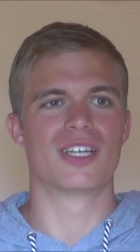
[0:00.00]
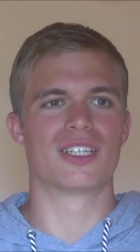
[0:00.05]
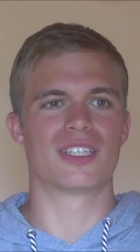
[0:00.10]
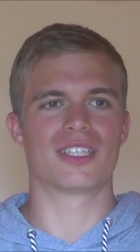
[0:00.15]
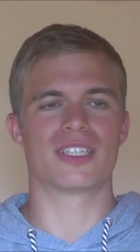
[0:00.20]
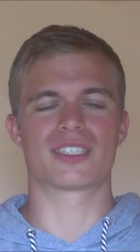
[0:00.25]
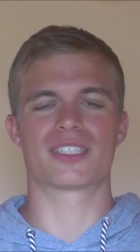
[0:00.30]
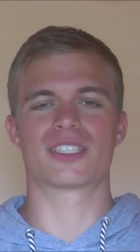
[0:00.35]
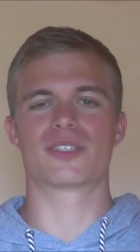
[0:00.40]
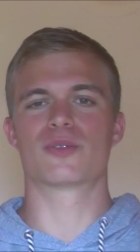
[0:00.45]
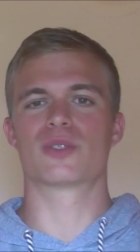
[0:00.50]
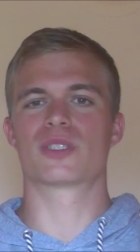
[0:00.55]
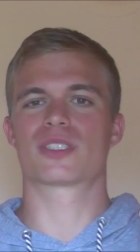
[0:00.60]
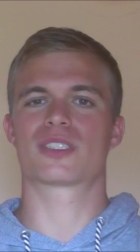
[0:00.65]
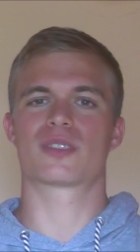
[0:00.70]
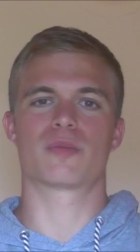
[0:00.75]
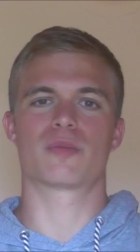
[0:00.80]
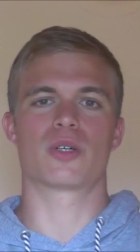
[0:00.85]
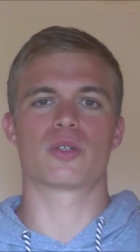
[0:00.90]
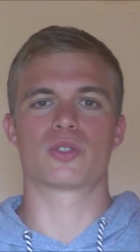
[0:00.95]
like it
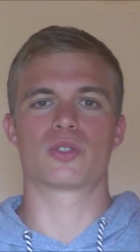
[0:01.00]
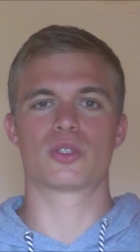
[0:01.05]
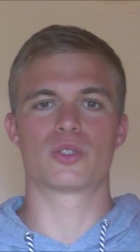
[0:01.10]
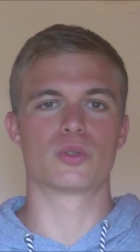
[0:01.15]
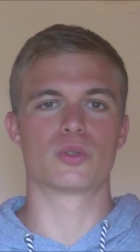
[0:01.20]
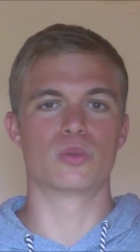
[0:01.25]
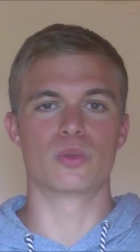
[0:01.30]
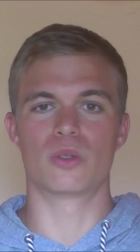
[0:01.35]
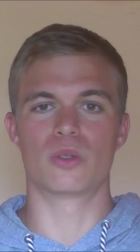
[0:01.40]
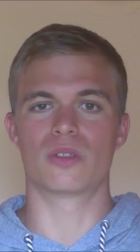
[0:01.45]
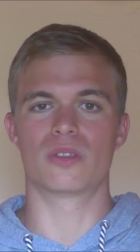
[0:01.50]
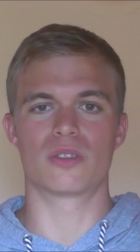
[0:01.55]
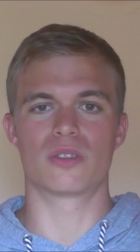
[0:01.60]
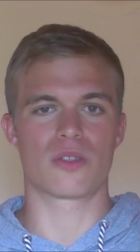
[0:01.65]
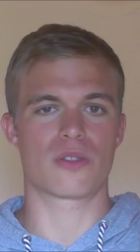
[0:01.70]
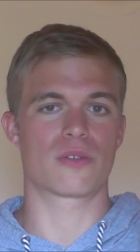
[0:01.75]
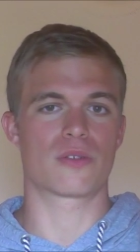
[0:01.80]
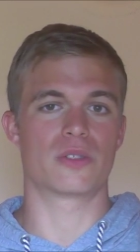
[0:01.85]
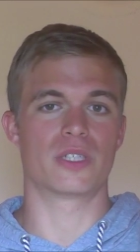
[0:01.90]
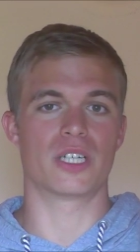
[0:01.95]
was about two
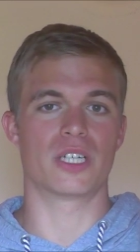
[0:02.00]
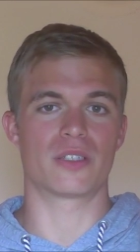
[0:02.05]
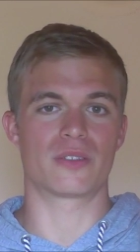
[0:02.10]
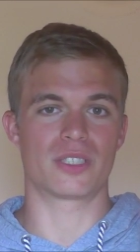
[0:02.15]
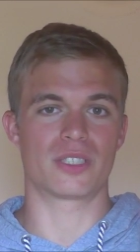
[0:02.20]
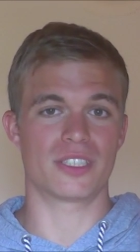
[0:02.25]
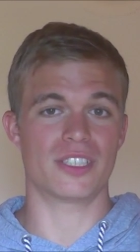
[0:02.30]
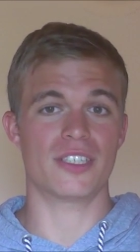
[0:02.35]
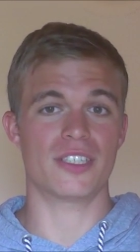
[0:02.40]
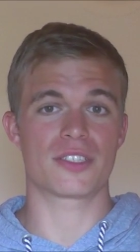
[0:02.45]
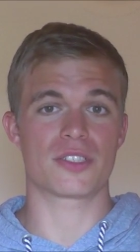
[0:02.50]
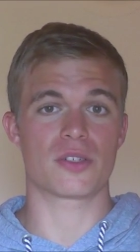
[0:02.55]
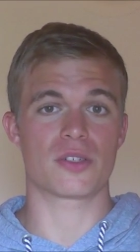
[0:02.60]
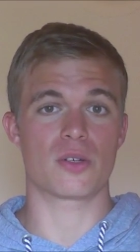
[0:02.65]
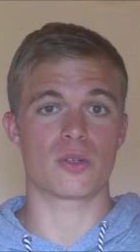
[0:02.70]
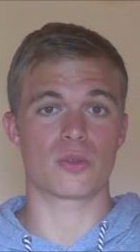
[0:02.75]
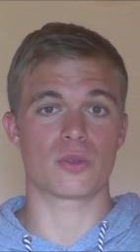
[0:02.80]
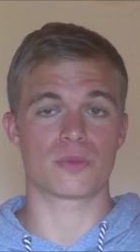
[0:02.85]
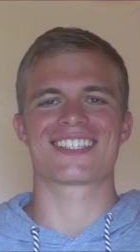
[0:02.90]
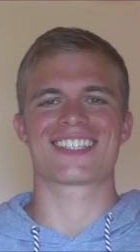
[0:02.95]
or three hundred years
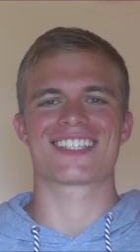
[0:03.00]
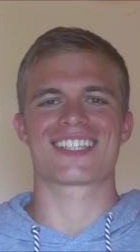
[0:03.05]
ago.